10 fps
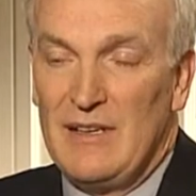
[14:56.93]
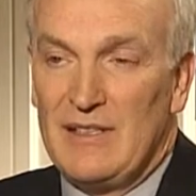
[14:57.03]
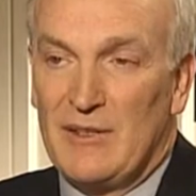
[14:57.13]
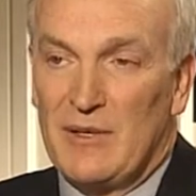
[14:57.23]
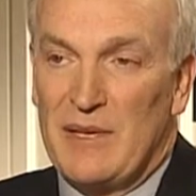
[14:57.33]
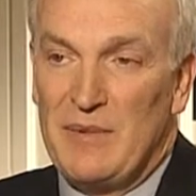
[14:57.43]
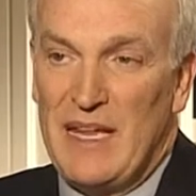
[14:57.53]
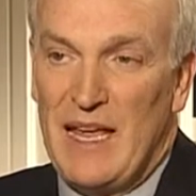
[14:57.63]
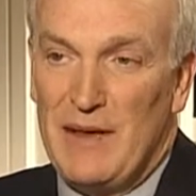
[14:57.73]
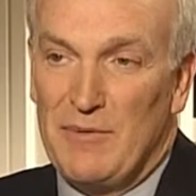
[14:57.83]
So to
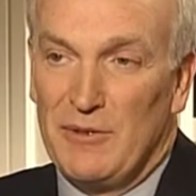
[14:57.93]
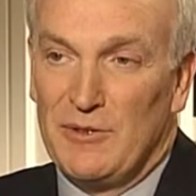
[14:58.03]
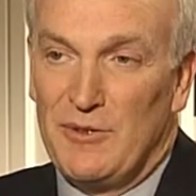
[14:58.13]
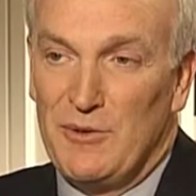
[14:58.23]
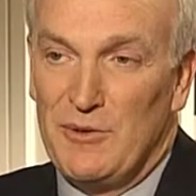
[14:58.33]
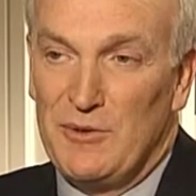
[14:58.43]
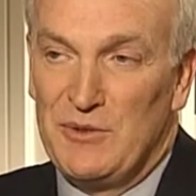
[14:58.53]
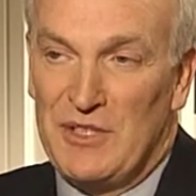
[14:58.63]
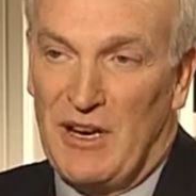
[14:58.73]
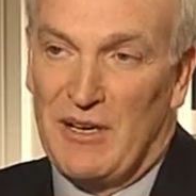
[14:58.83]
be able to
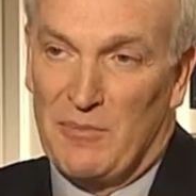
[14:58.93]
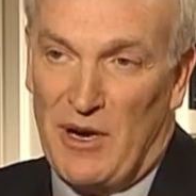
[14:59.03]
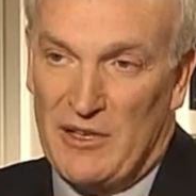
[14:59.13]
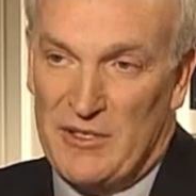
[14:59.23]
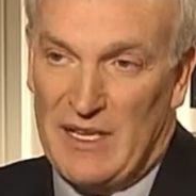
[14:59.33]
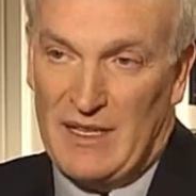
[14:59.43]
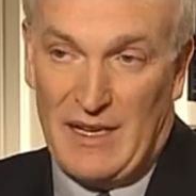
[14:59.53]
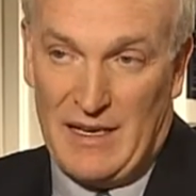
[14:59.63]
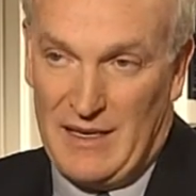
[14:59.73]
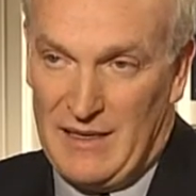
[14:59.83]
start a project
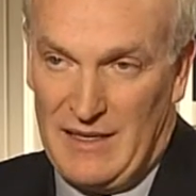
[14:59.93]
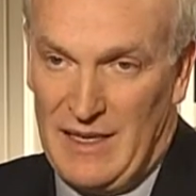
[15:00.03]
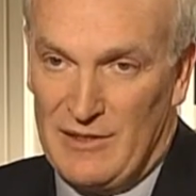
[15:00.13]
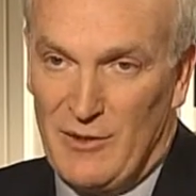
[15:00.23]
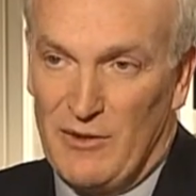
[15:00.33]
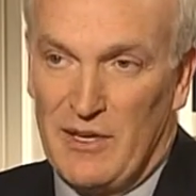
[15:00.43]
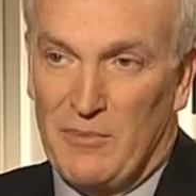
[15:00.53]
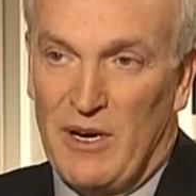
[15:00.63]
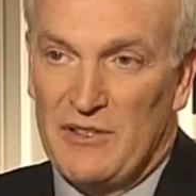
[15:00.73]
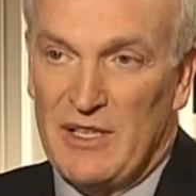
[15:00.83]
like the Altoria
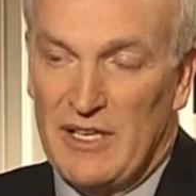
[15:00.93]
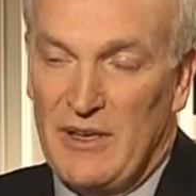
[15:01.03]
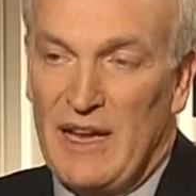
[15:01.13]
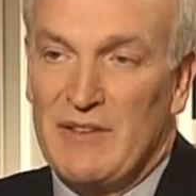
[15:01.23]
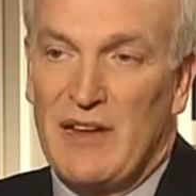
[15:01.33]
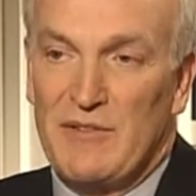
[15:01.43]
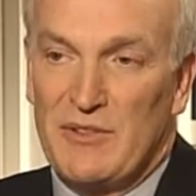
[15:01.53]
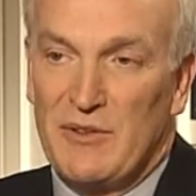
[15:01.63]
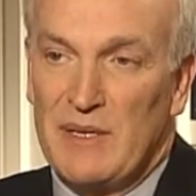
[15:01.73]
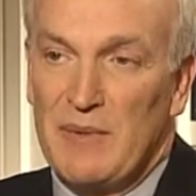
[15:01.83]
project, you have to have a
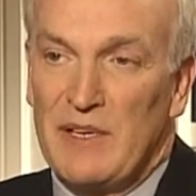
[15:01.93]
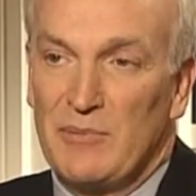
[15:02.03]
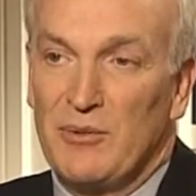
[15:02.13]
certain amount of